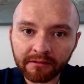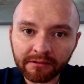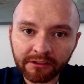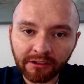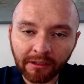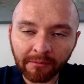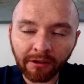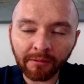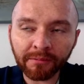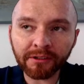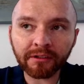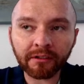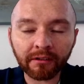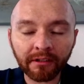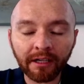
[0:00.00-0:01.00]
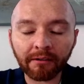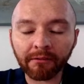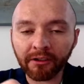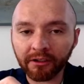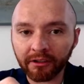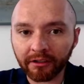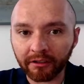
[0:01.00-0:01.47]
So I'm hoping you do that
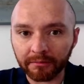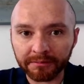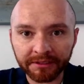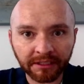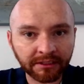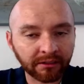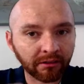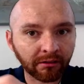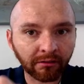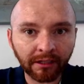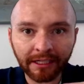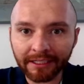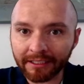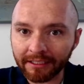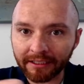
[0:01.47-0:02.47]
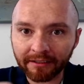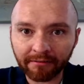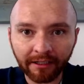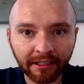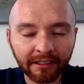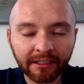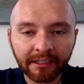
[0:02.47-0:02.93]
with your groups. That's the whole idea,
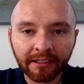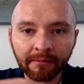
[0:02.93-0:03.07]
right?